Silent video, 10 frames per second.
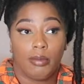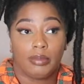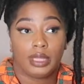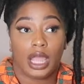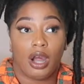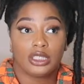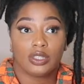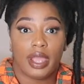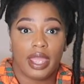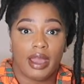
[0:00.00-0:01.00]
They
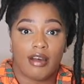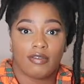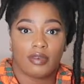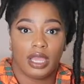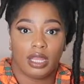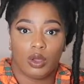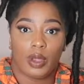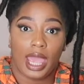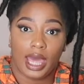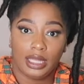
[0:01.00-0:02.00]
also have
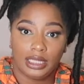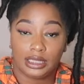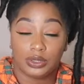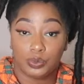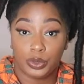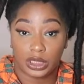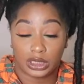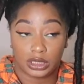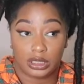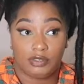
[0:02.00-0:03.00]
Hello Alice,
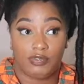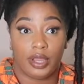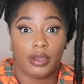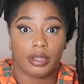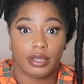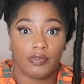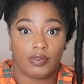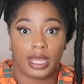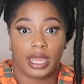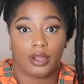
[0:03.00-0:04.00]
which is very good
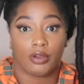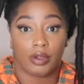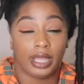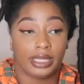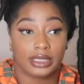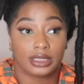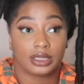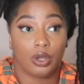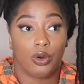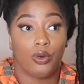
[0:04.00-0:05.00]
for like grants.
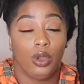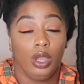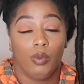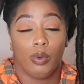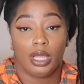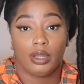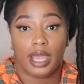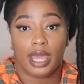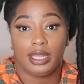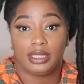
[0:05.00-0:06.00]
So with Hello
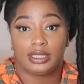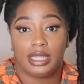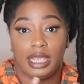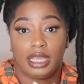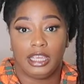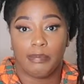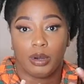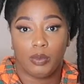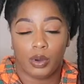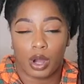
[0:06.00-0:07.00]
Alice, they keep
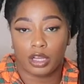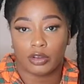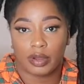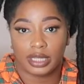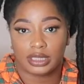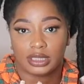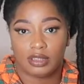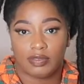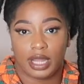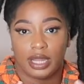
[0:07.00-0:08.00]
up with all the grants and
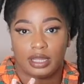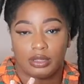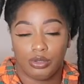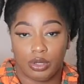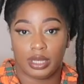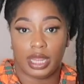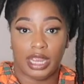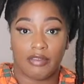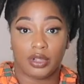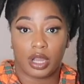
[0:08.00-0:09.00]
stuff, like, you know, that
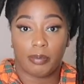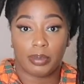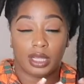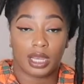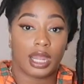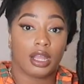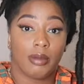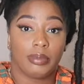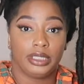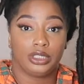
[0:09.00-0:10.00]
every company, a lot of
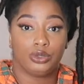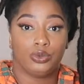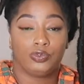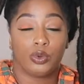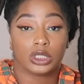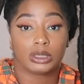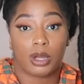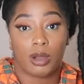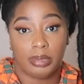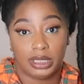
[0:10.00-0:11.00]
companies do for
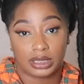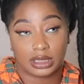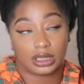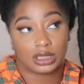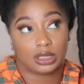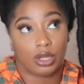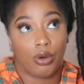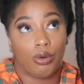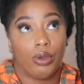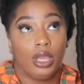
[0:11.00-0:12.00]
small businesses.
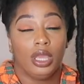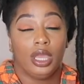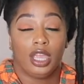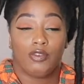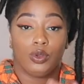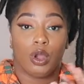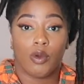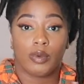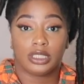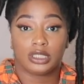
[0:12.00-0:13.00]
So if you
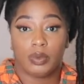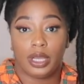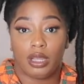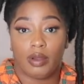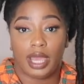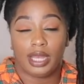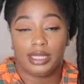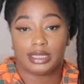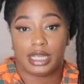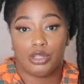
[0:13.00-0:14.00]
go register with Hello
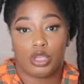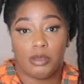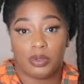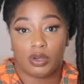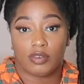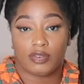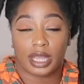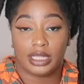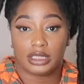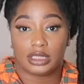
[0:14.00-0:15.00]
Alice and you keep your
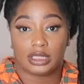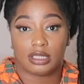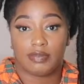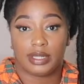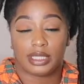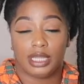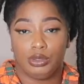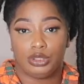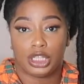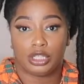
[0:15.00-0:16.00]
notifications and stuff like that, and
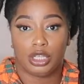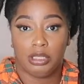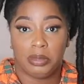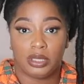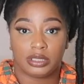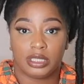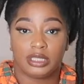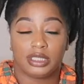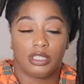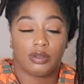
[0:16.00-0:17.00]
you check your emails, they'll
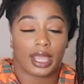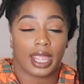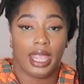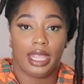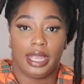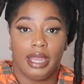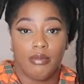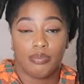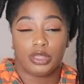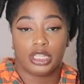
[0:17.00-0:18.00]
see you like, hey,
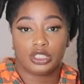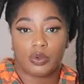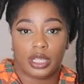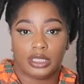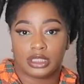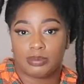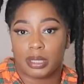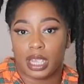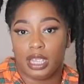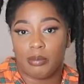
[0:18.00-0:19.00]
this grant just
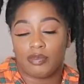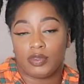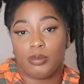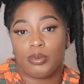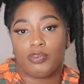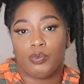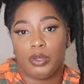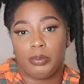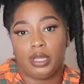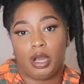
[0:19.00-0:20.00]
became available for
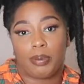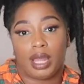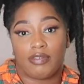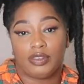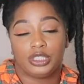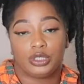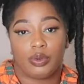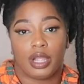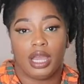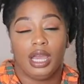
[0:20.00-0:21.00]
women, apply for this
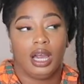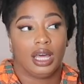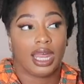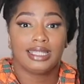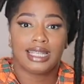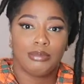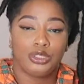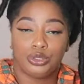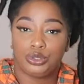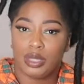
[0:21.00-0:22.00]
grant. A lot of times
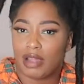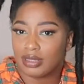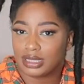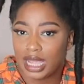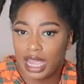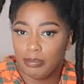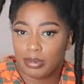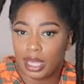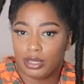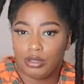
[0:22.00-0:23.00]
you do have to type
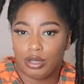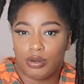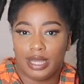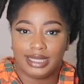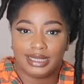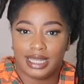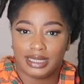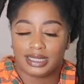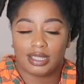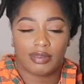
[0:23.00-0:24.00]
like, you know,
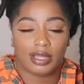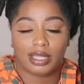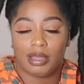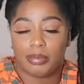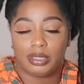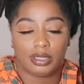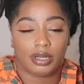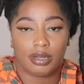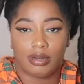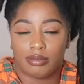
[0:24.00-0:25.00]
essays and stuff like that, but
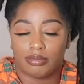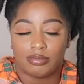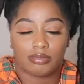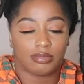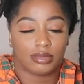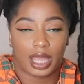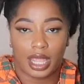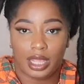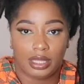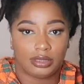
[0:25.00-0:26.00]
girl,
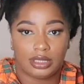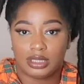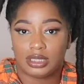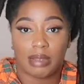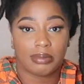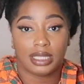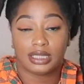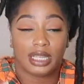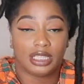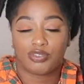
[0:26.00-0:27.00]
hey, just type the
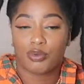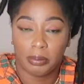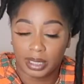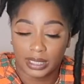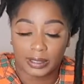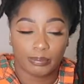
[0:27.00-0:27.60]
essay, it's free money.